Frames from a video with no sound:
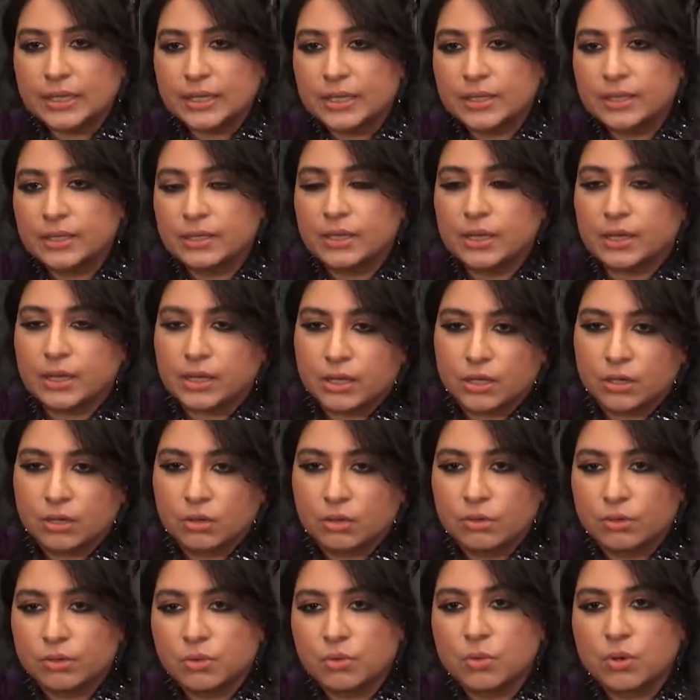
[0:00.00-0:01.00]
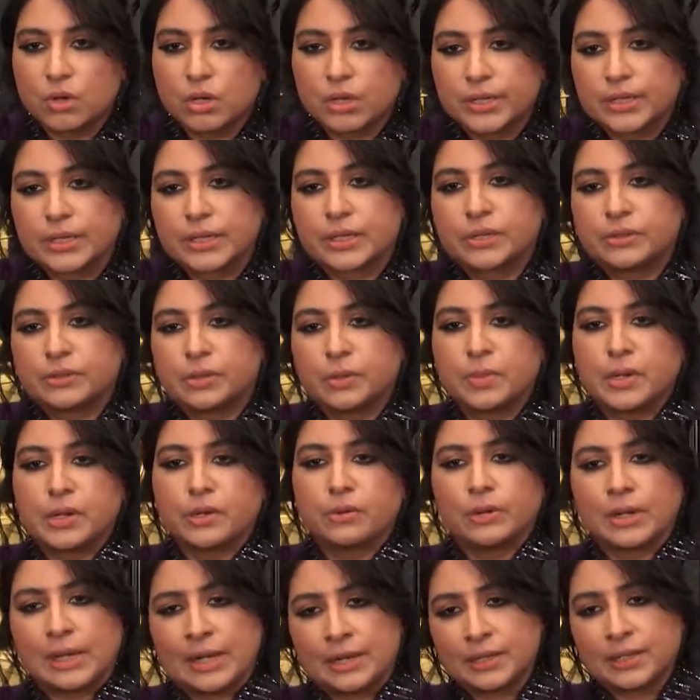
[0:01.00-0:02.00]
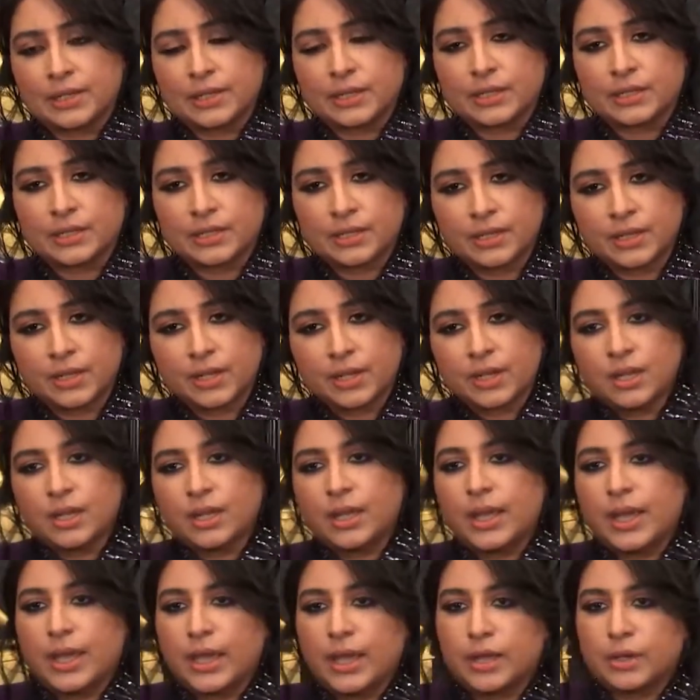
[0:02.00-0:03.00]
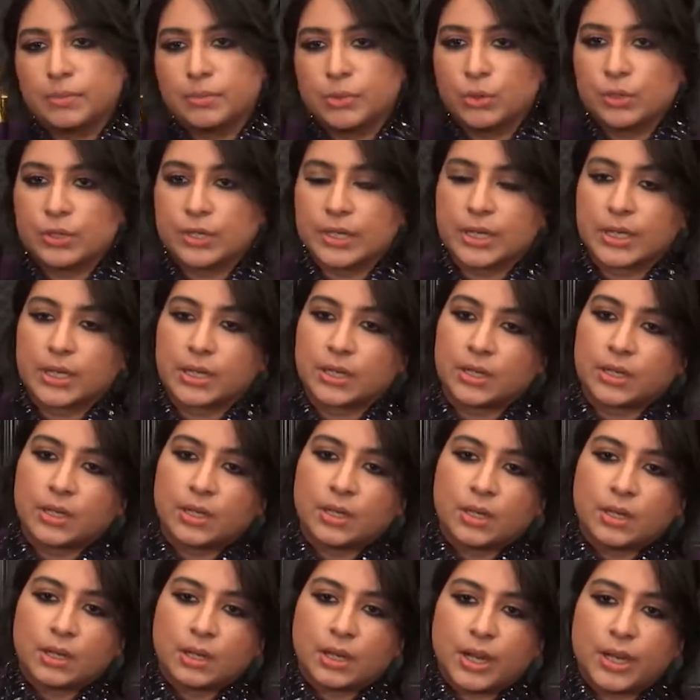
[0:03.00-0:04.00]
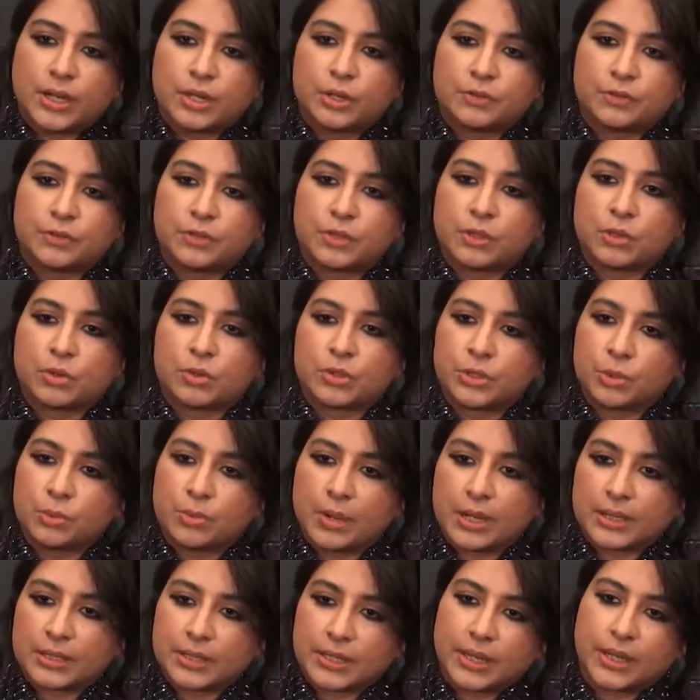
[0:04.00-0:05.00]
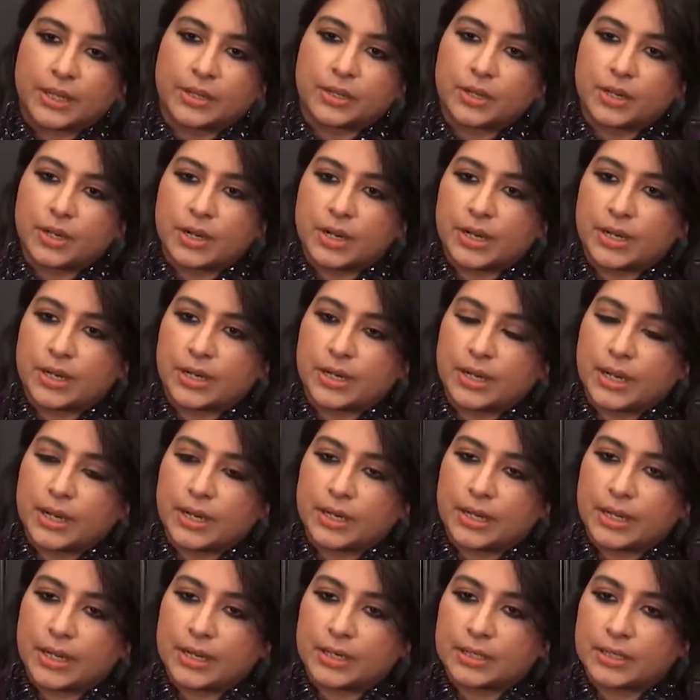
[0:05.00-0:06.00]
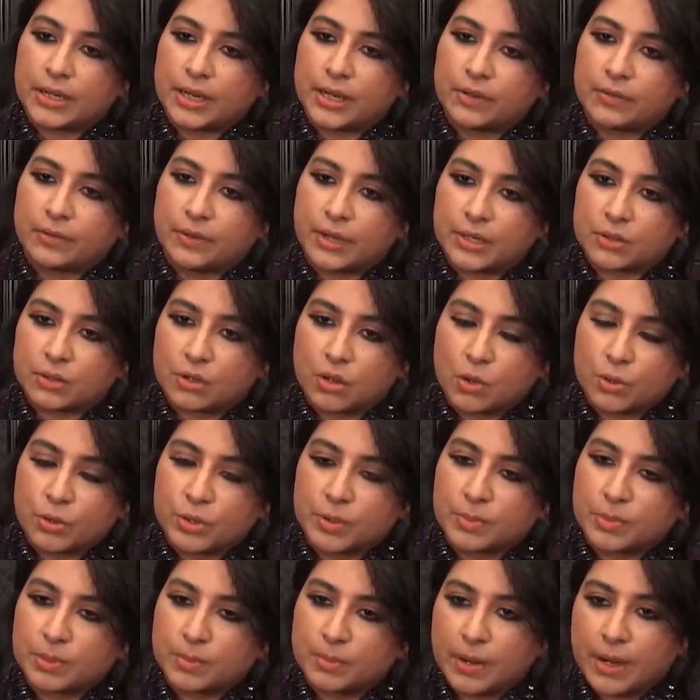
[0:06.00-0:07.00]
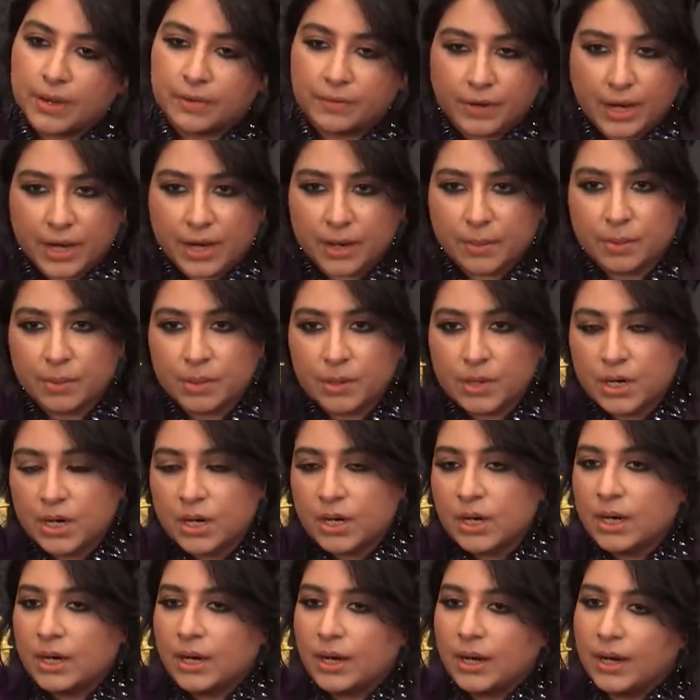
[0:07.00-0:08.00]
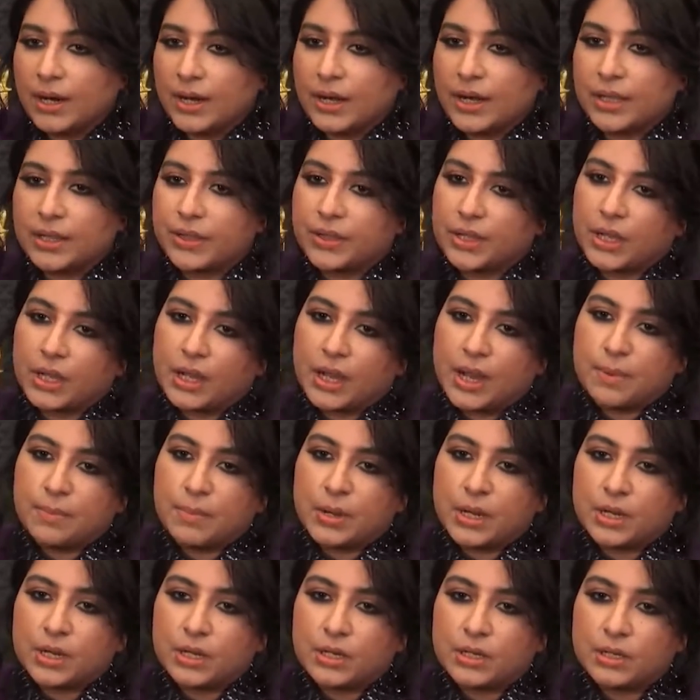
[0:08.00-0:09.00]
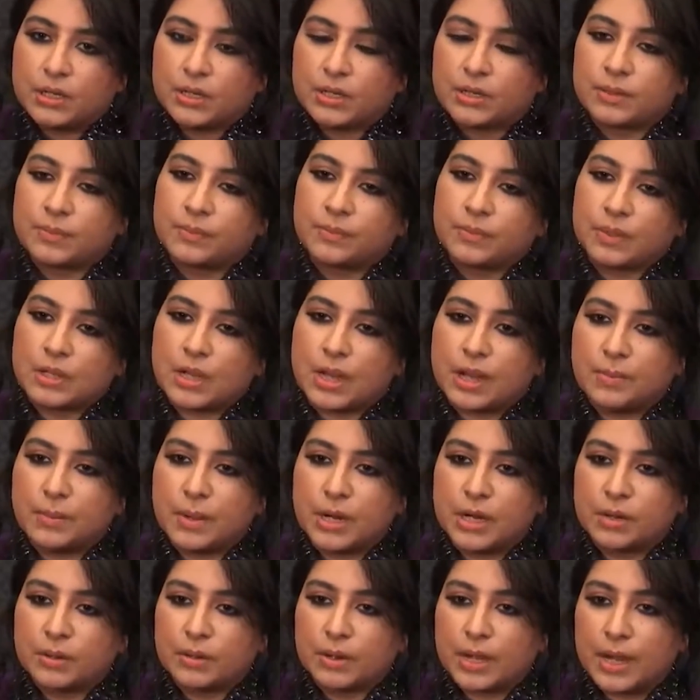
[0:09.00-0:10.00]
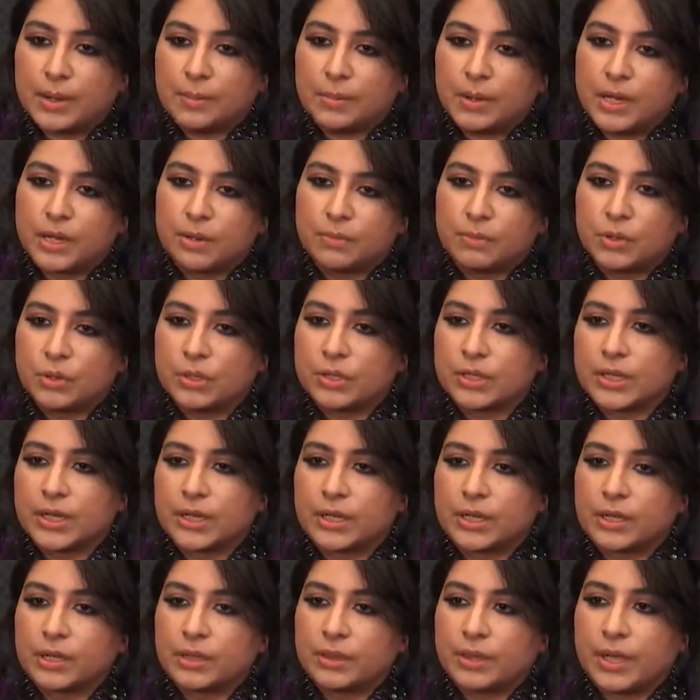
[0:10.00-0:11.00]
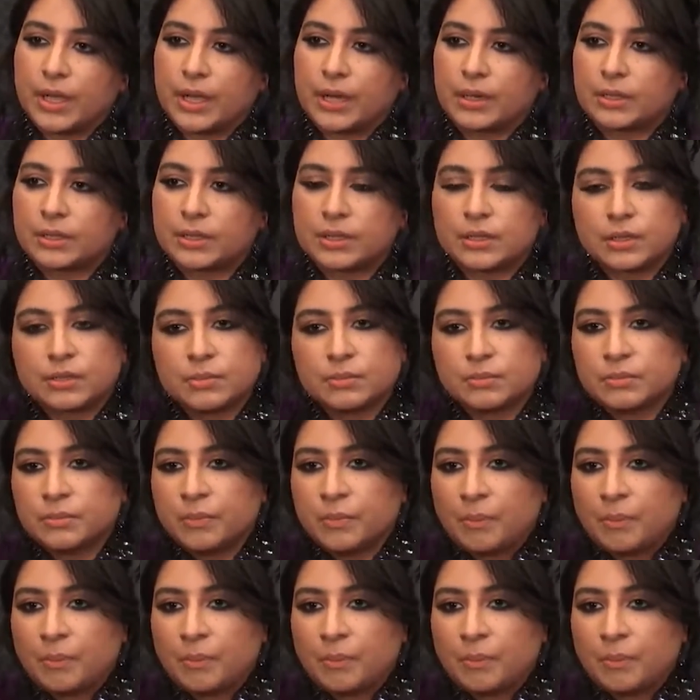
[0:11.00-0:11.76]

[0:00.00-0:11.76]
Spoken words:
it is, you know, the world is extremely relentless, and music kind of sews you back together, and that's kind of has always been my vibe. And I think I made a music that